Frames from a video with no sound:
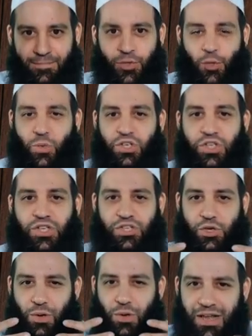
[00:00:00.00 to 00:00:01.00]
which is
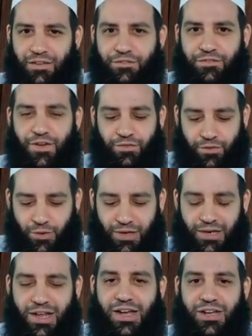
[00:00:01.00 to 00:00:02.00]
your love for
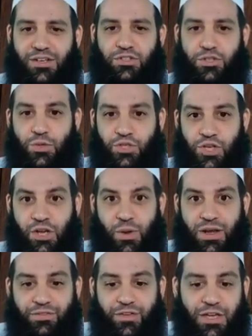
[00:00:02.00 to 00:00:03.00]
Allah Azza wa Jal
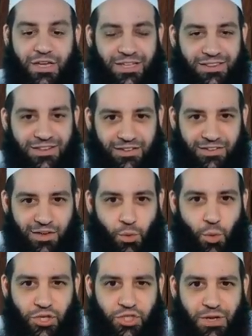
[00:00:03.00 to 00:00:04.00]
whenever you conduct a
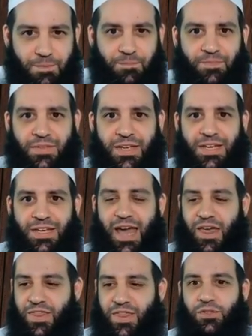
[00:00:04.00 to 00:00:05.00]
worship.
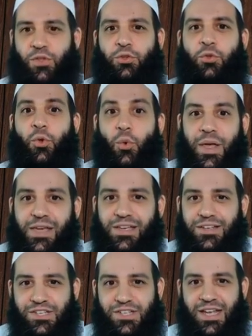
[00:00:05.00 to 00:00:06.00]
And then the two
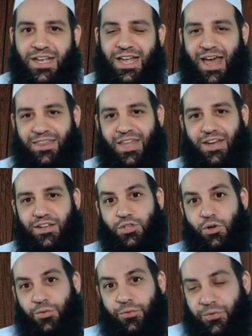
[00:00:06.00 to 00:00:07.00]
wings, and that is
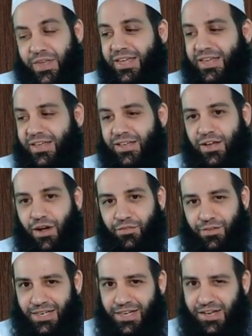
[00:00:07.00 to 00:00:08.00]
your fear of
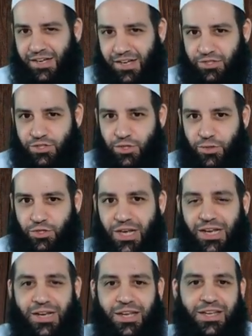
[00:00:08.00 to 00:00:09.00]
Allah Azza wa
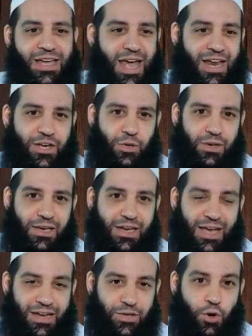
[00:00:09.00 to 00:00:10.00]
Jal and
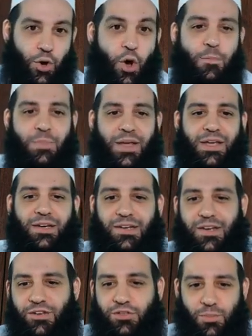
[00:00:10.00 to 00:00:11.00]
your hope in
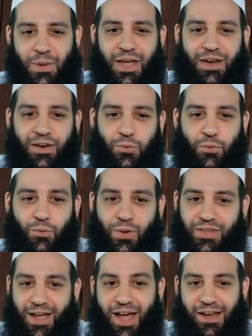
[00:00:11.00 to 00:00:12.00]
Allah subhanahu wa
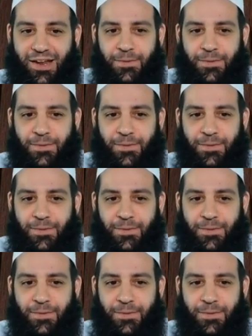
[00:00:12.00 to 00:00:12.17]
ta'ala.